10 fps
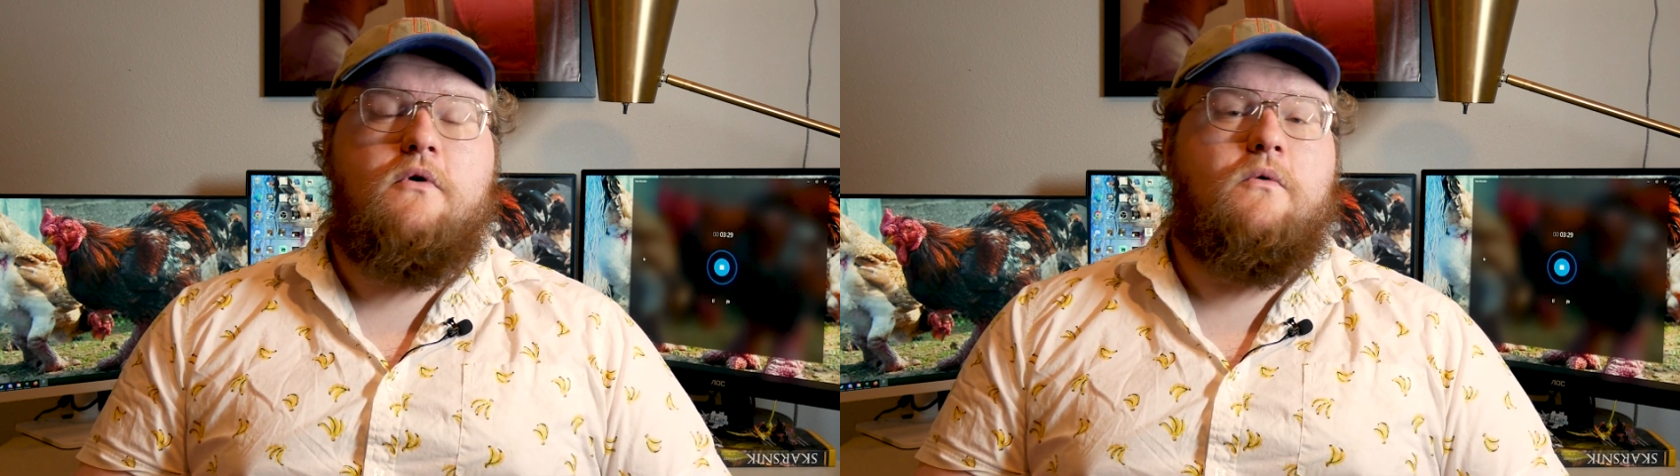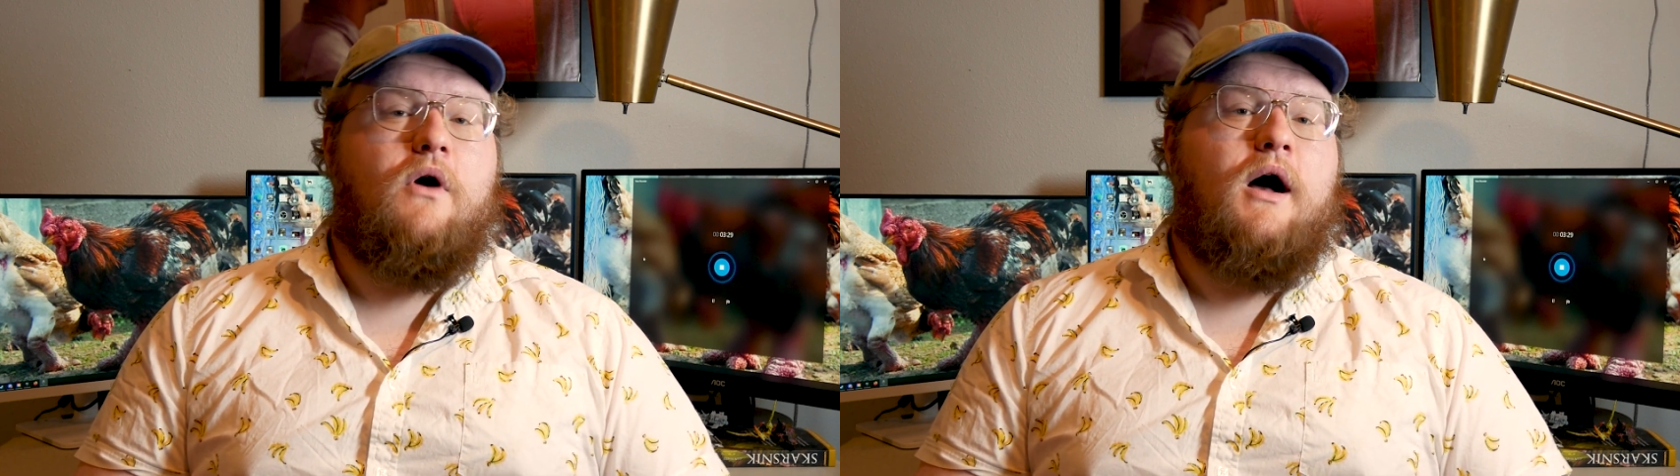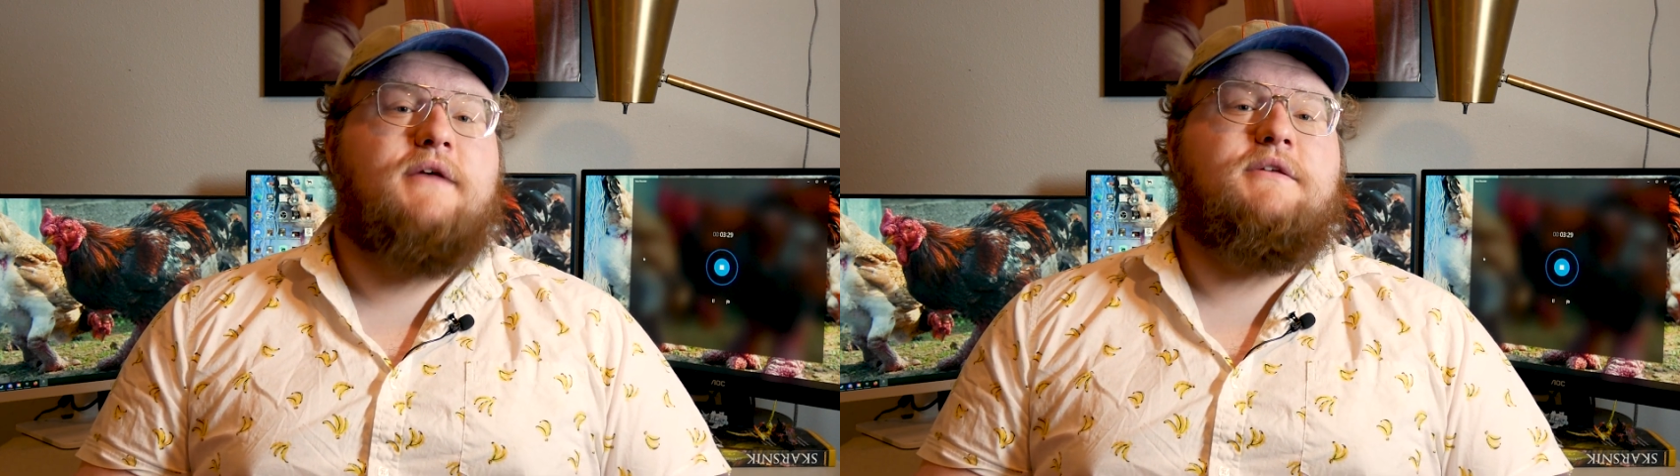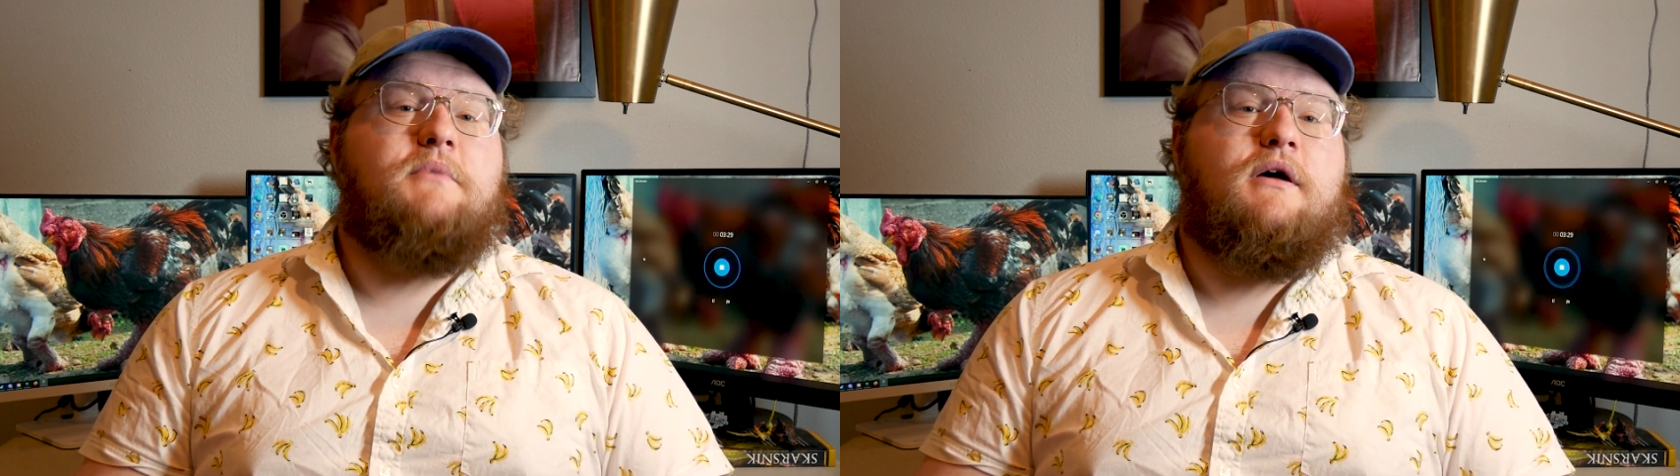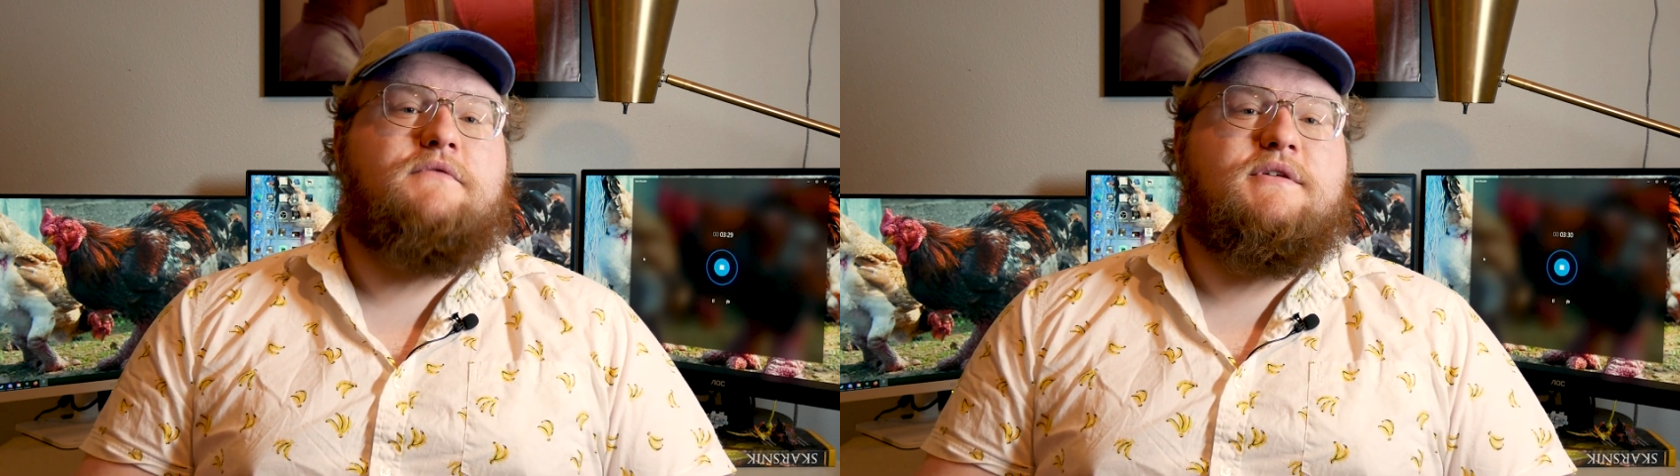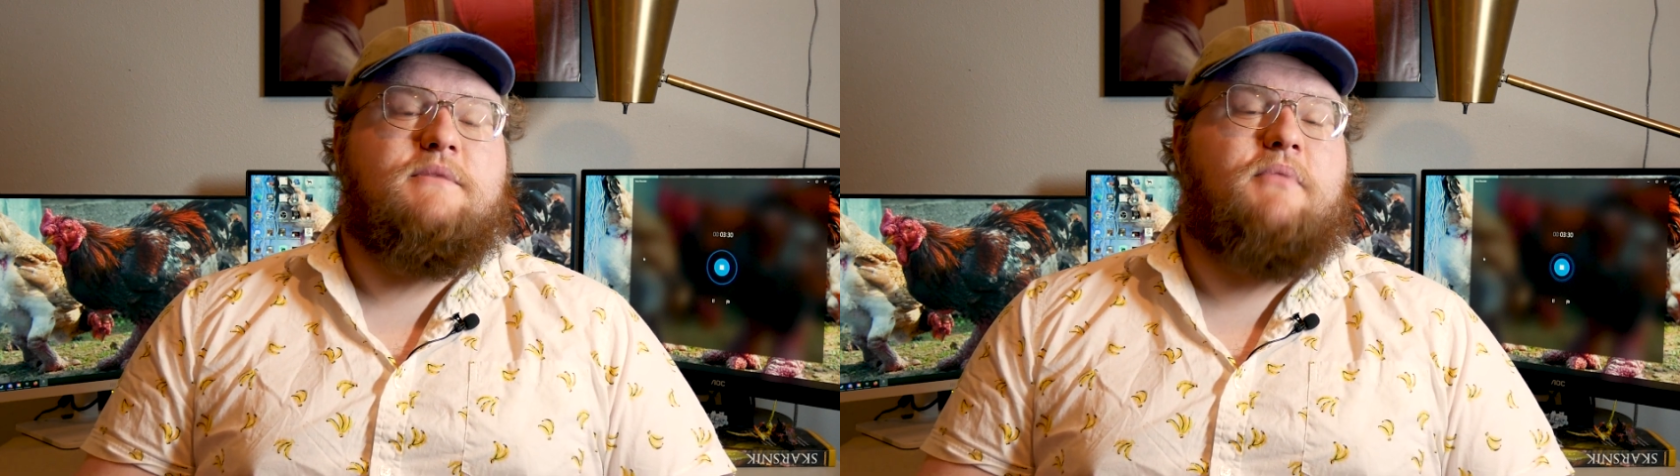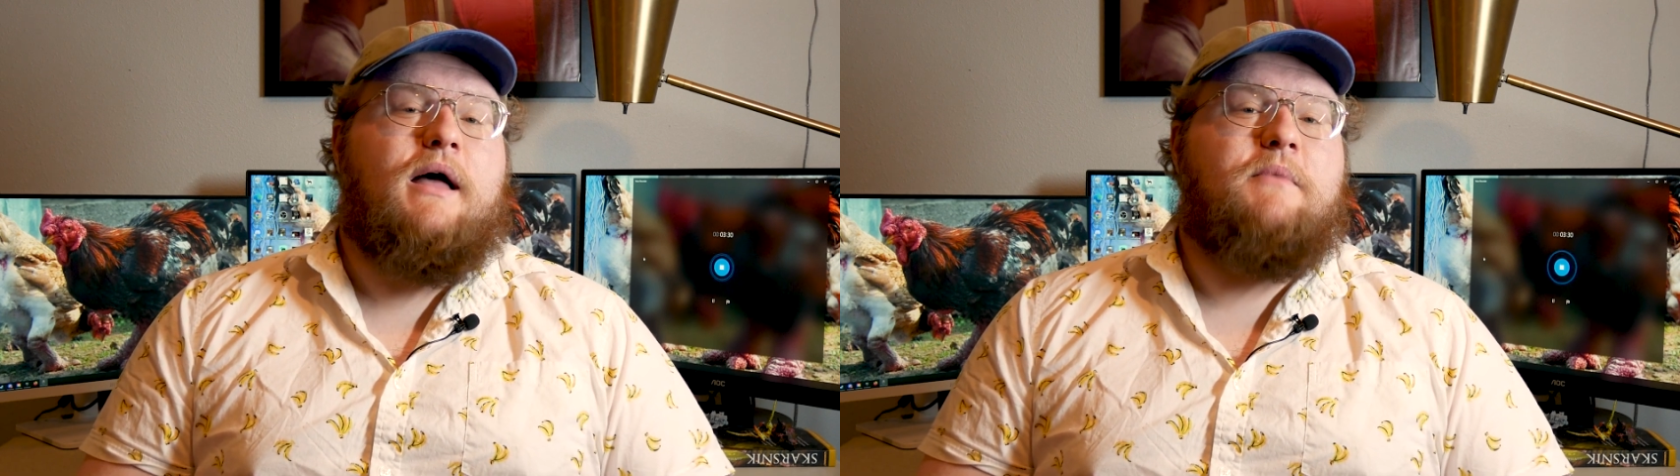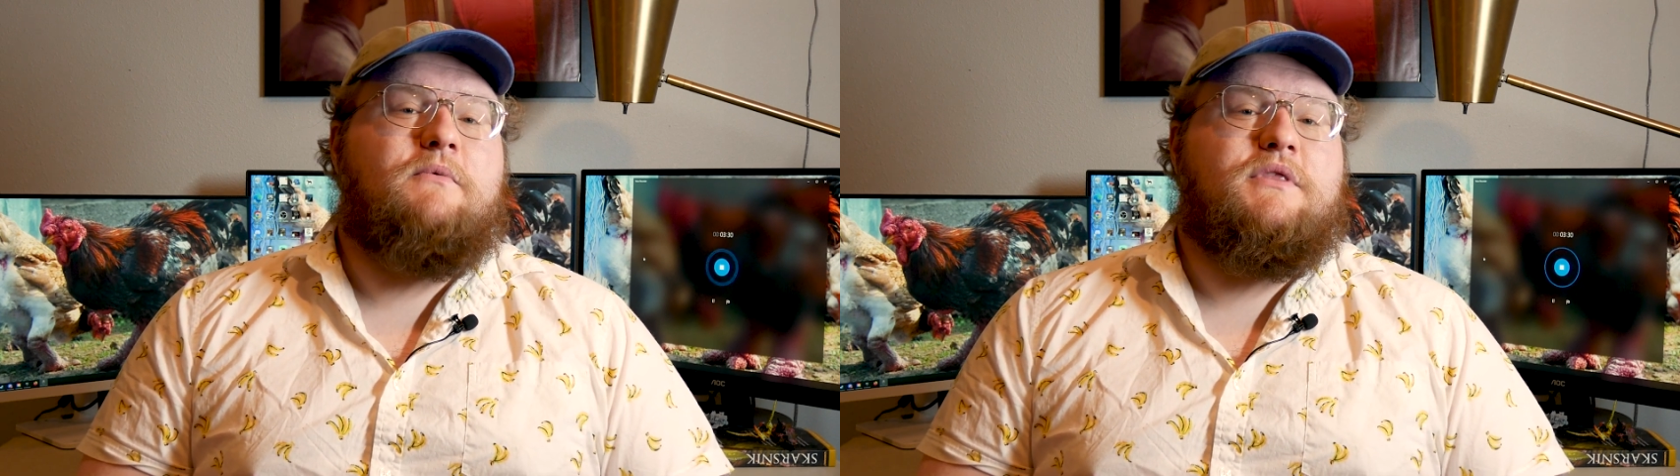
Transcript: who were awesome enough to supply me